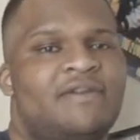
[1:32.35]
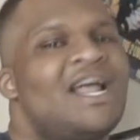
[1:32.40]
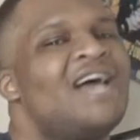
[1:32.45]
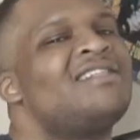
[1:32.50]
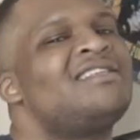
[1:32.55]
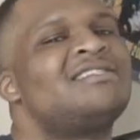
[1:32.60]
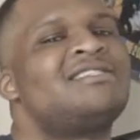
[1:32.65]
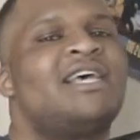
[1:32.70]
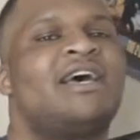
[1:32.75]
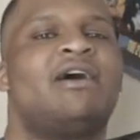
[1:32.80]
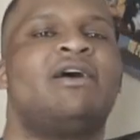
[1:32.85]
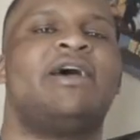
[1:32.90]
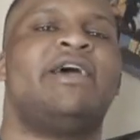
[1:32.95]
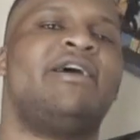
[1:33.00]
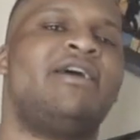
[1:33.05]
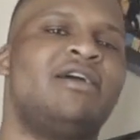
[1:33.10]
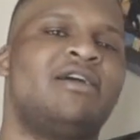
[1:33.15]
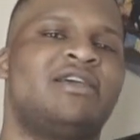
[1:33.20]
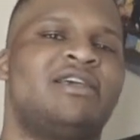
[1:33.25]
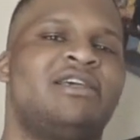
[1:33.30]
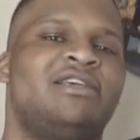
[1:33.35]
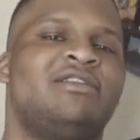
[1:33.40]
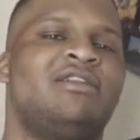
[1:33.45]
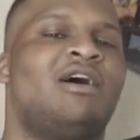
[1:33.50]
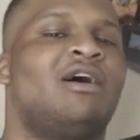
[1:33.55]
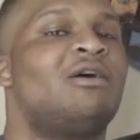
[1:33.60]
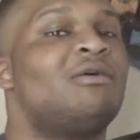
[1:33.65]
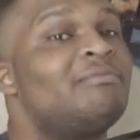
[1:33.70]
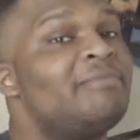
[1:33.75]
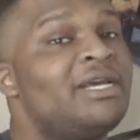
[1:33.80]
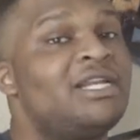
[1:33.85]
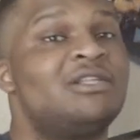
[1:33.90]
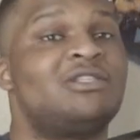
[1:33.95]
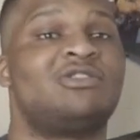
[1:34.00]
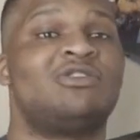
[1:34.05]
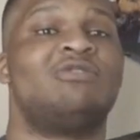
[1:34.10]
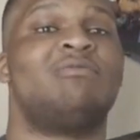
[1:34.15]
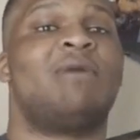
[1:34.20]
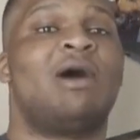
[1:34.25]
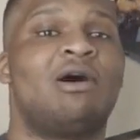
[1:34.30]
Not to sound arrogant, you know, I am not right.
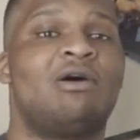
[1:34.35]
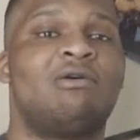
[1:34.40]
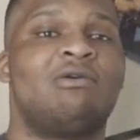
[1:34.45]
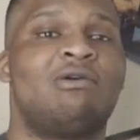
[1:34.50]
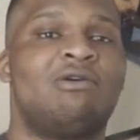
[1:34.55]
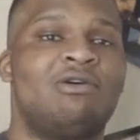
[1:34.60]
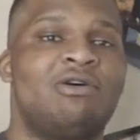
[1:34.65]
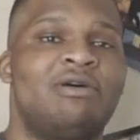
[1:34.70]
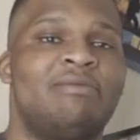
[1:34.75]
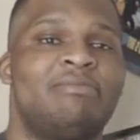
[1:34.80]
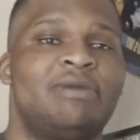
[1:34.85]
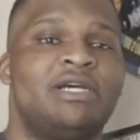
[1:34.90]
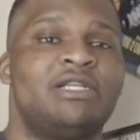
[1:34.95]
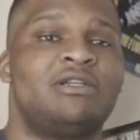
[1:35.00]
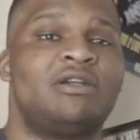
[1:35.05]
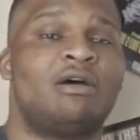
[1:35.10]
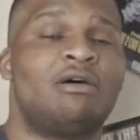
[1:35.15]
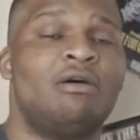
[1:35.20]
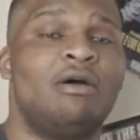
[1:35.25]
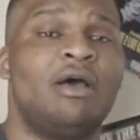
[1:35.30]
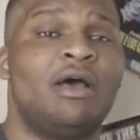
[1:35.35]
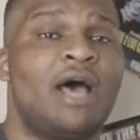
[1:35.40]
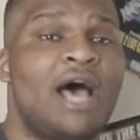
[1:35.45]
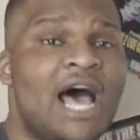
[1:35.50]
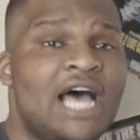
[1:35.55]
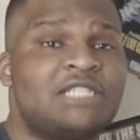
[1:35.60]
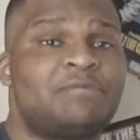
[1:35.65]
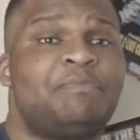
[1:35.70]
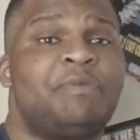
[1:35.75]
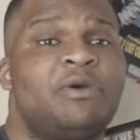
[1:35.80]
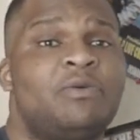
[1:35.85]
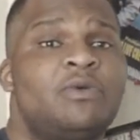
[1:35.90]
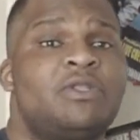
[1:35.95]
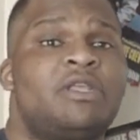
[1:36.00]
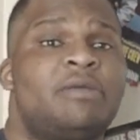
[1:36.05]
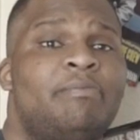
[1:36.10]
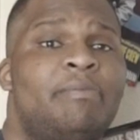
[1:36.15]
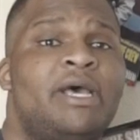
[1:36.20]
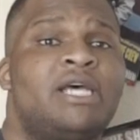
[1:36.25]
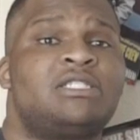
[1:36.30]
to my own horn, but you know, I spit with
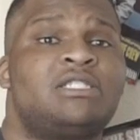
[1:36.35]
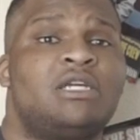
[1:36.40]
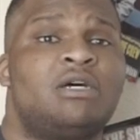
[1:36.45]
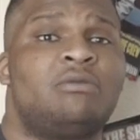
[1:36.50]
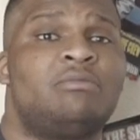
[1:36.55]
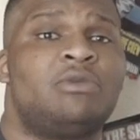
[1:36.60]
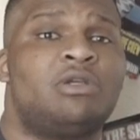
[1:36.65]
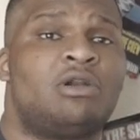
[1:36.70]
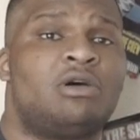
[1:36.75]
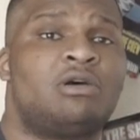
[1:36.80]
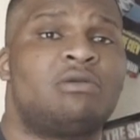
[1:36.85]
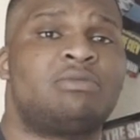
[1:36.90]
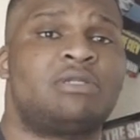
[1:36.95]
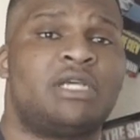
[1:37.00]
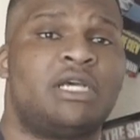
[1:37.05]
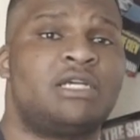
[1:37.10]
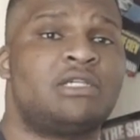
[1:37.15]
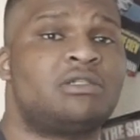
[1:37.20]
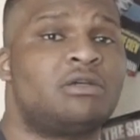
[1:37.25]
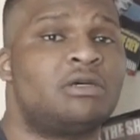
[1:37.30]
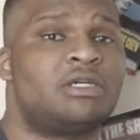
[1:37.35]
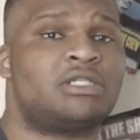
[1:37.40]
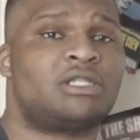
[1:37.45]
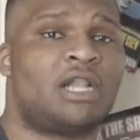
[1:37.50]
the best of them, you know what I'm saying? So right.